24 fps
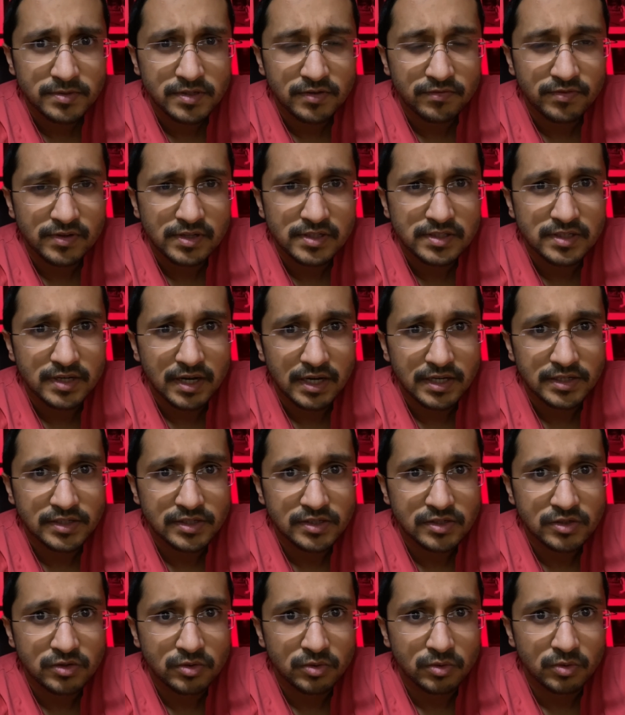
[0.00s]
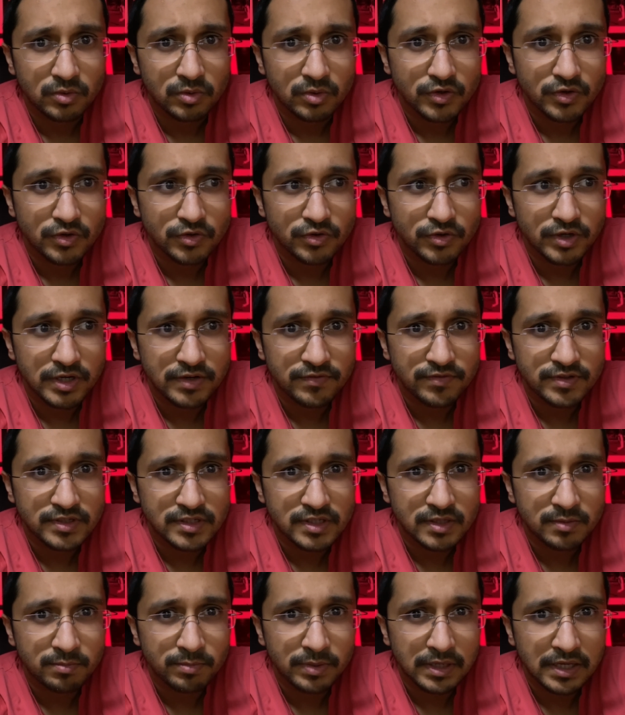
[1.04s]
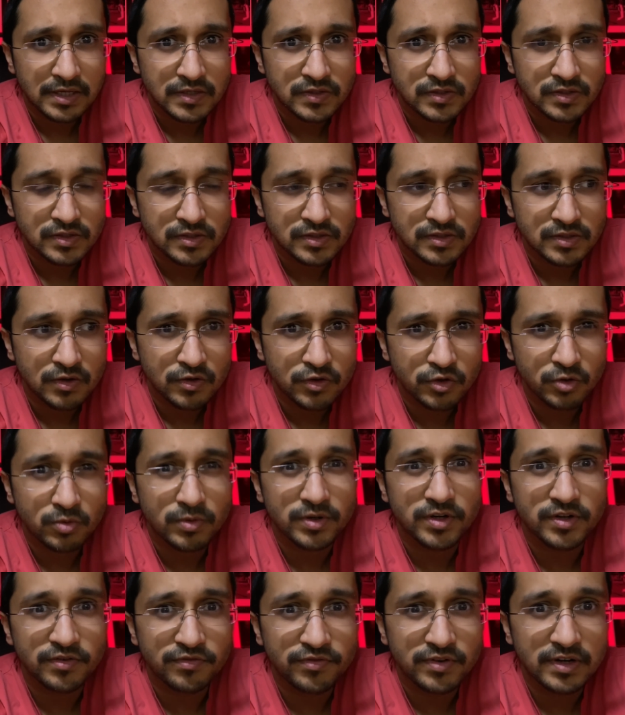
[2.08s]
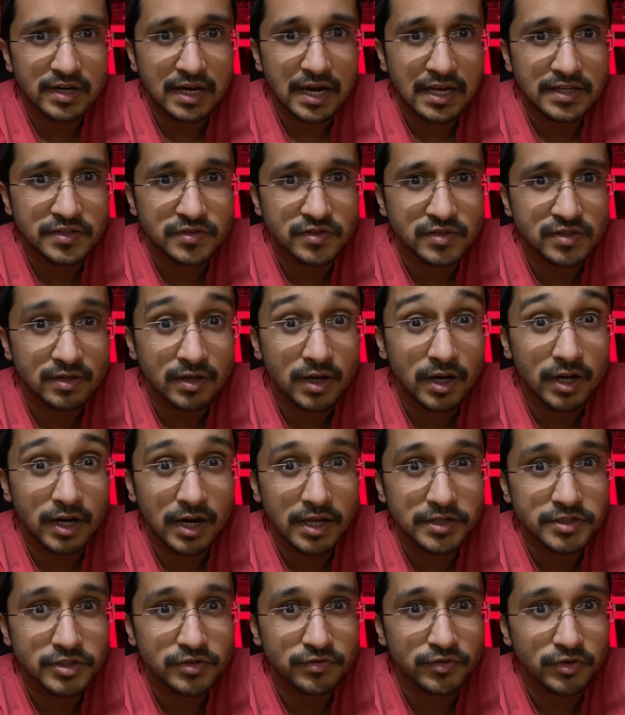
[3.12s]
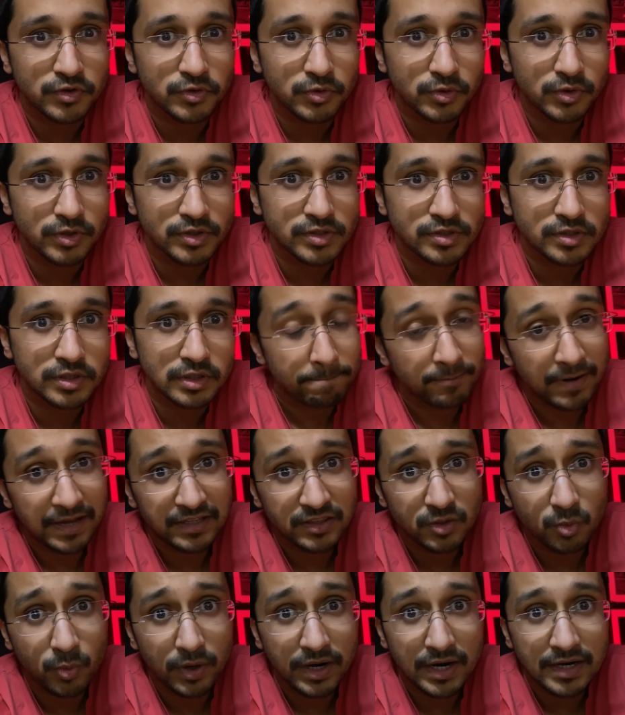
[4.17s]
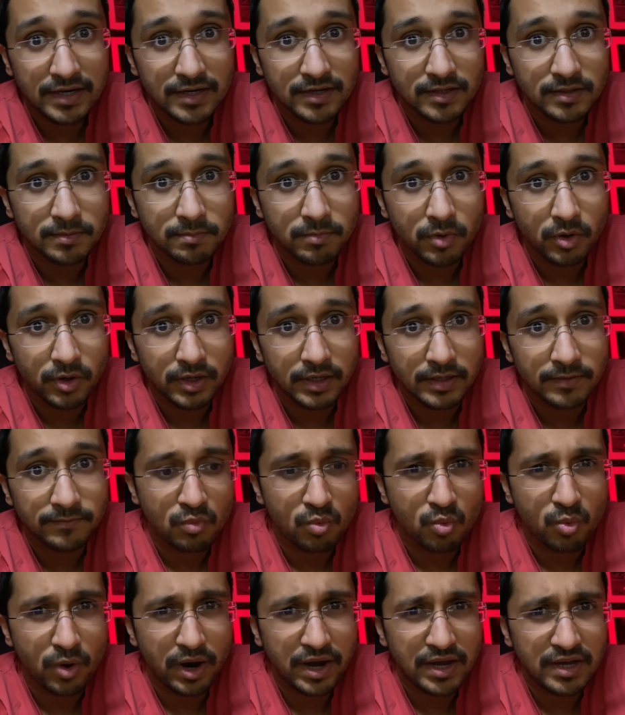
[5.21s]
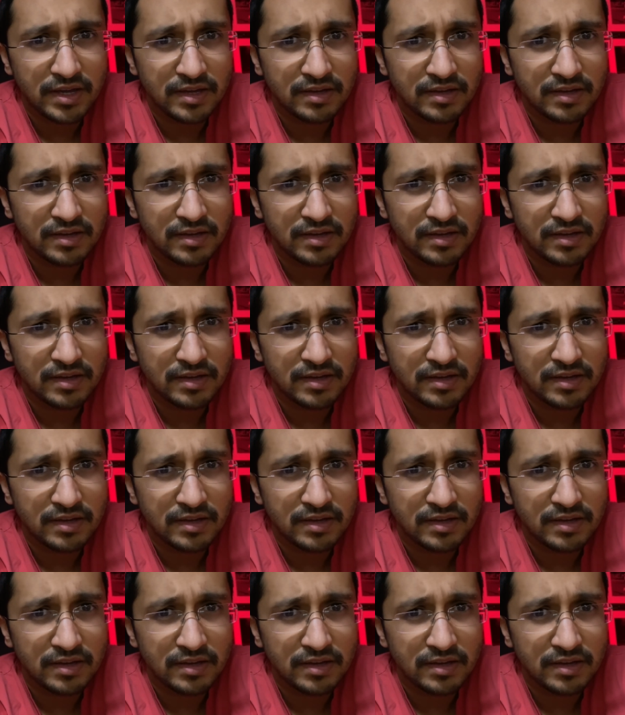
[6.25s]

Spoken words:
it feels nice to revisit places through a different lens, a lens of a tourist. Like the one I did in the morning. Why?